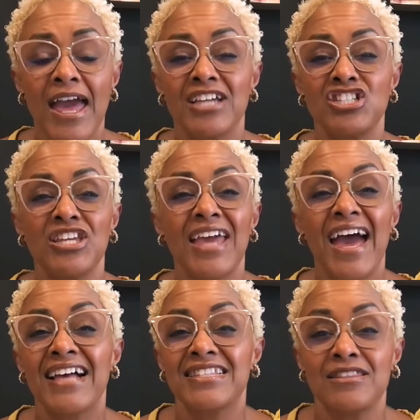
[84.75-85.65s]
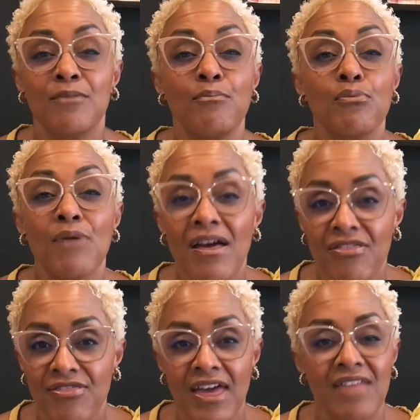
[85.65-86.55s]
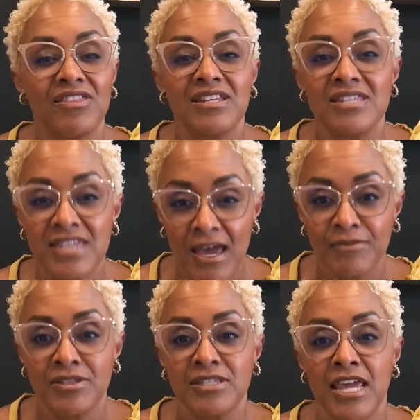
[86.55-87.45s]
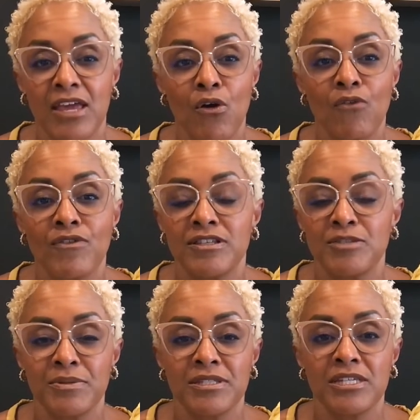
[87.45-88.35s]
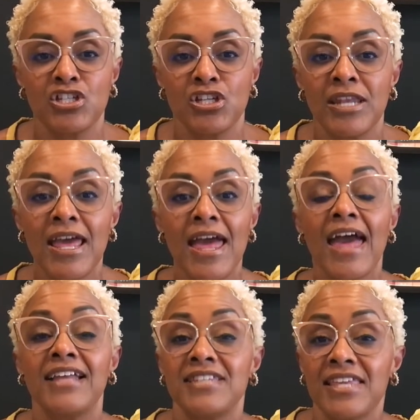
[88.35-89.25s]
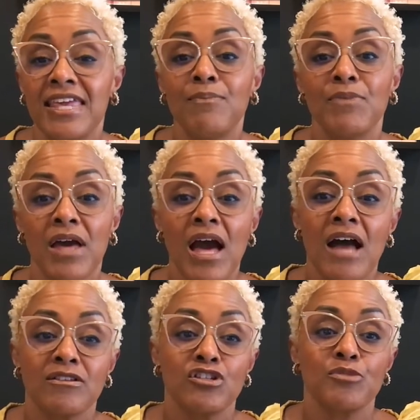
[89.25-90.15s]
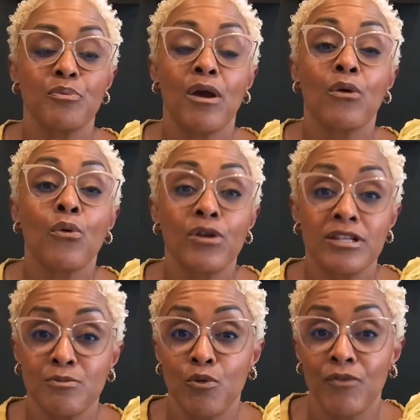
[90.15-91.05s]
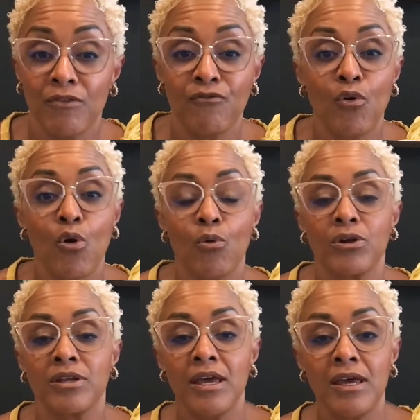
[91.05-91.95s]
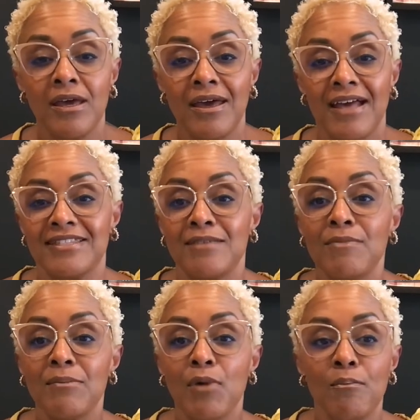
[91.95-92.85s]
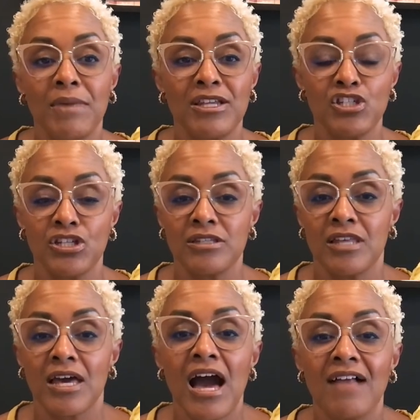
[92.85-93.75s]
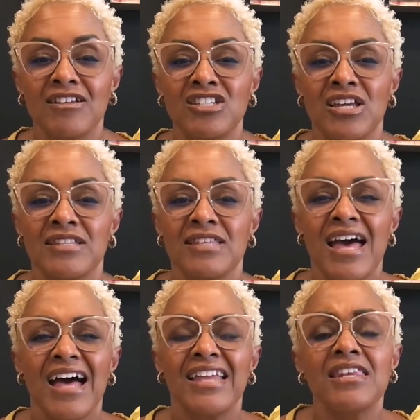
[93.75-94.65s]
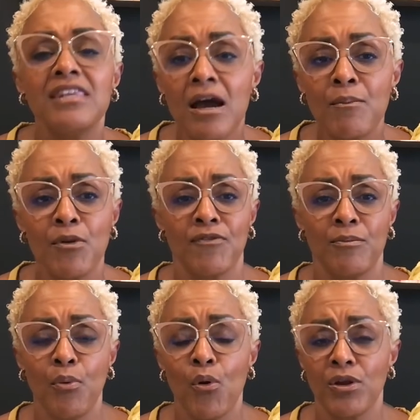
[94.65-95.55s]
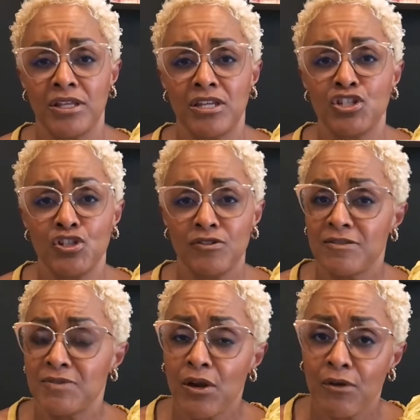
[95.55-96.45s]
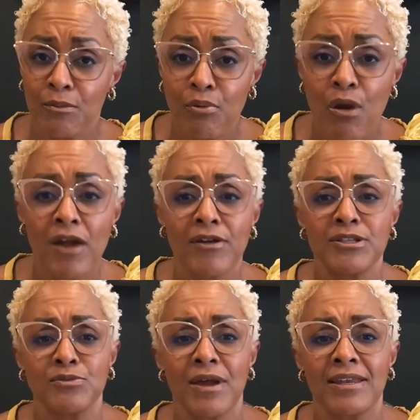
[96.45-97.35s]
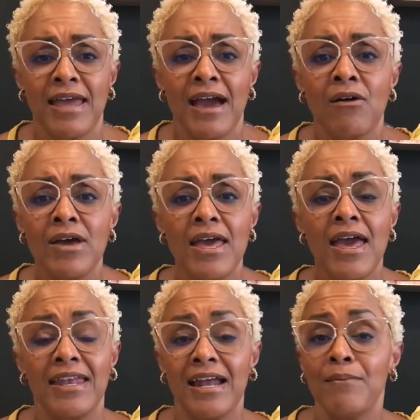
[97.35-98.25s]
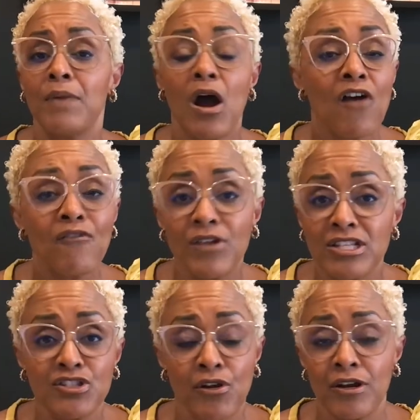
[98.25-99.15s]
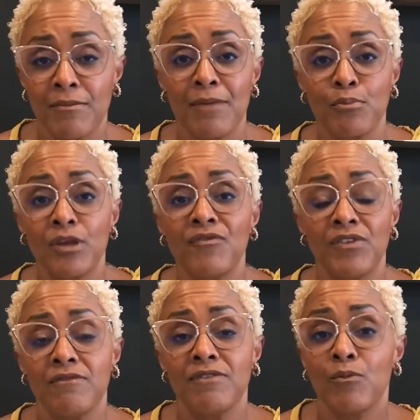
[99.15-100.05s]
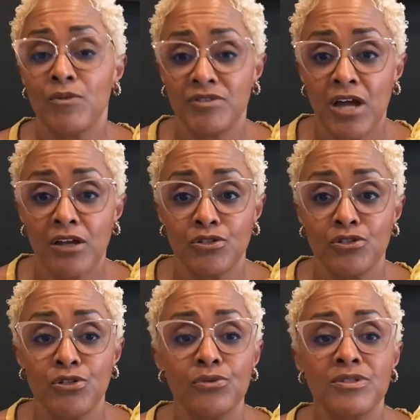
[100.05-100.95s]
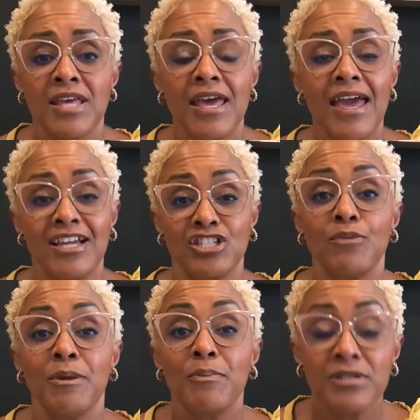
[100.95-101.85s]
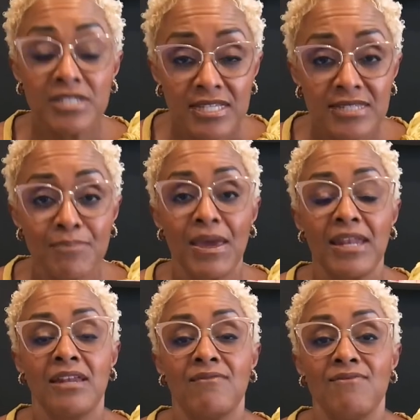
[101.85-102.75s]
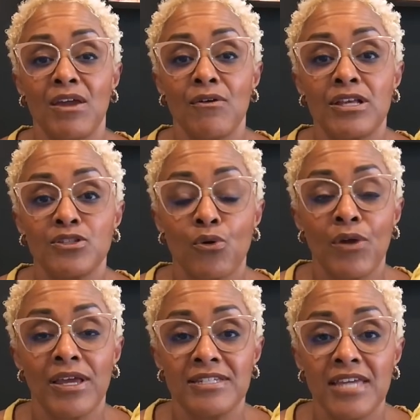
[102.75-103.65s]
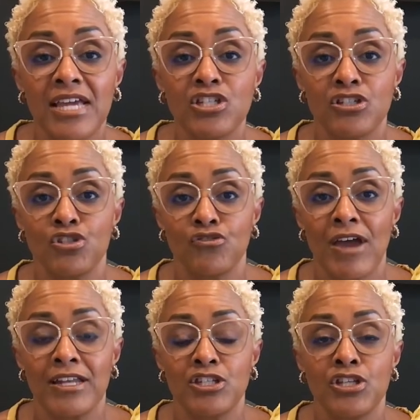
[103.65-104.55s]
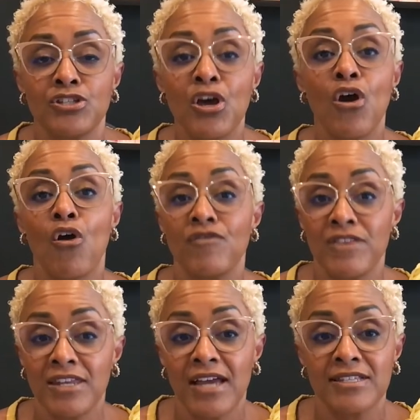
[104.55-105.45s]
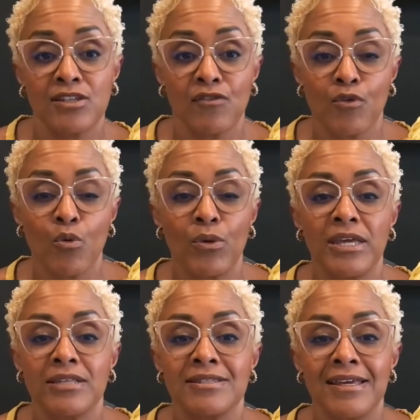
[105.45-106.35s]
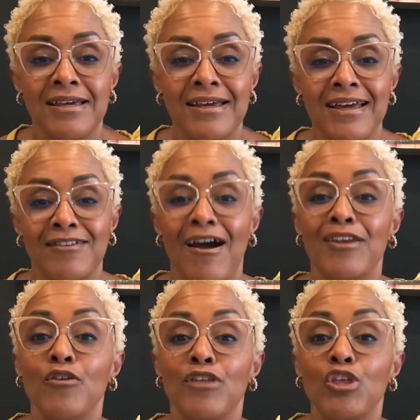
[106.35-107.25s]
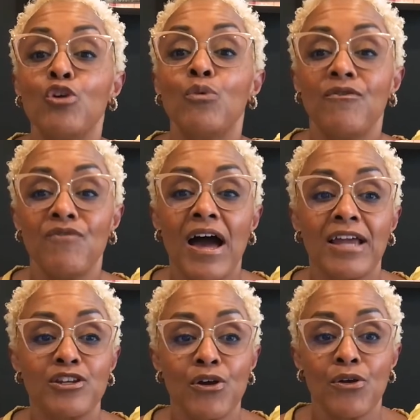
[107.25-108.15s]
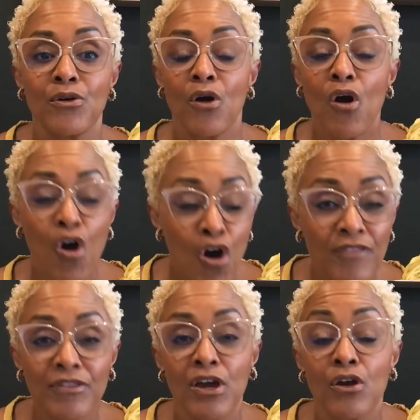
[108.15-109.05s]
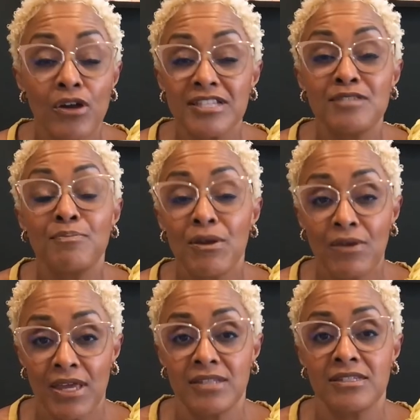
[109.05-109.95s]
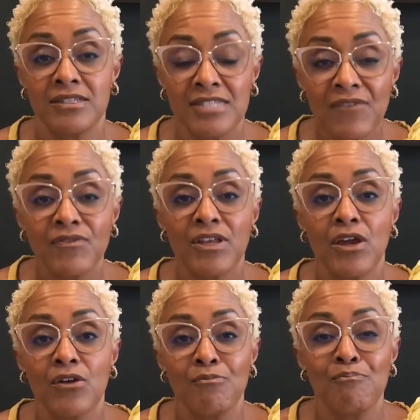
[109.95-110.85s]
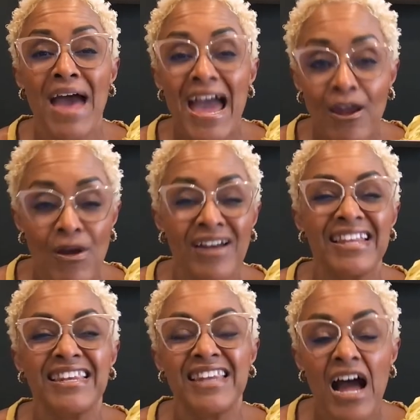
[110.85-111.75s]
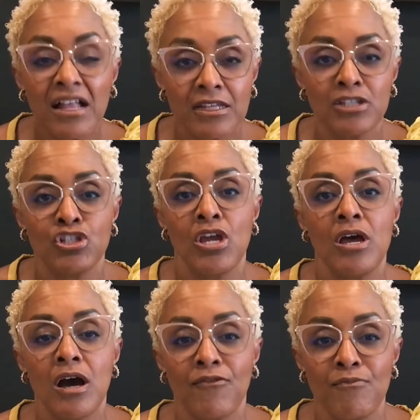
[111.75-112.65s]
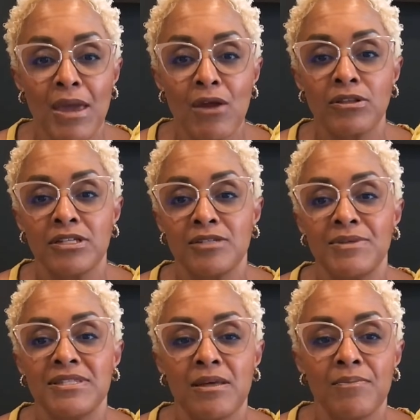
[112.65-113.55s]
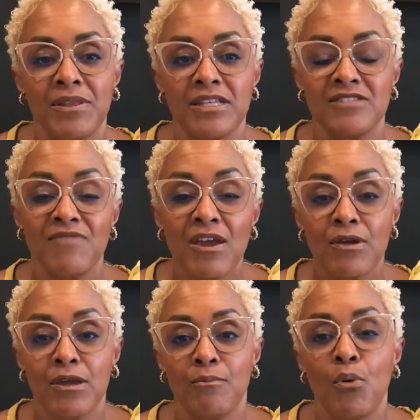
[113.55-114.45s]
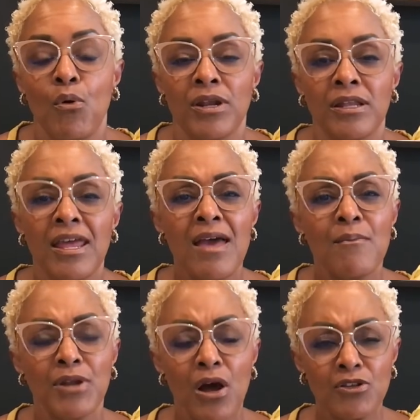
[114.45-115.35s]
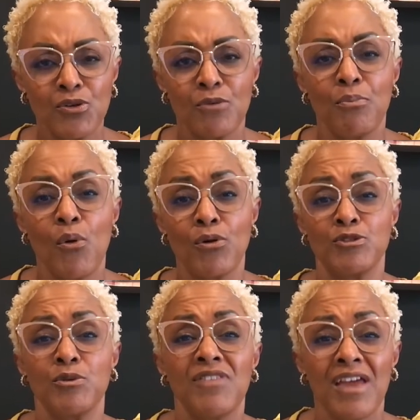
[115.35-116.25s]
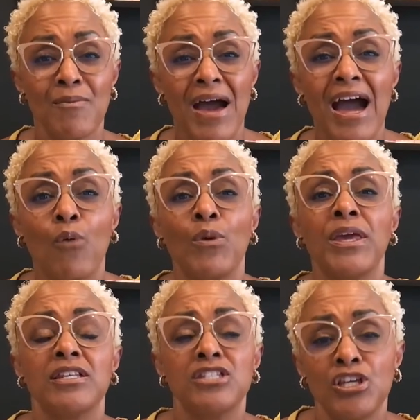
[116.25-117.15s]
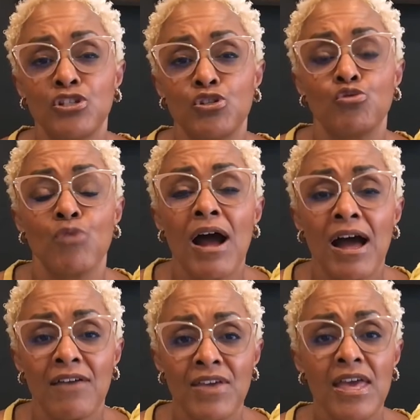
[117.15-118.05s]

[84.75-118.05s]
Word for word: and she has the breadth and the depth to take over this position and to keep the college's priorities moving forward. As the memo mentioned, the college has a number of important initiatives that are in progress right now, and I'm already started my briefing of them with Dr. Dukes, and she'll be participating in various orientation strategies over the next several weeks. Now, I know that you will find her on her experience and definitely her background and knowledge of Maryland to be something that's very important, but also important as we think about how we continue to drive